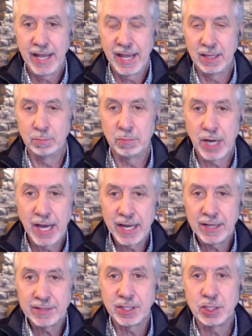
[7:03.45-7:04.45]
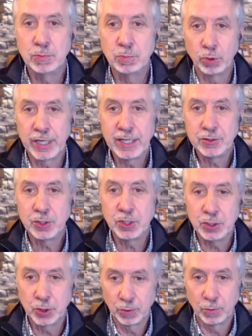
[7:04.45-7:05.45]
and the bias that you bring to
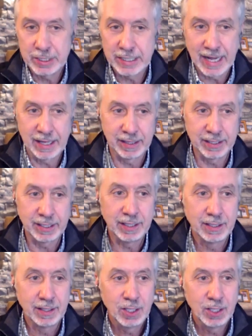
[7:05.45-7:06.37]
your reality,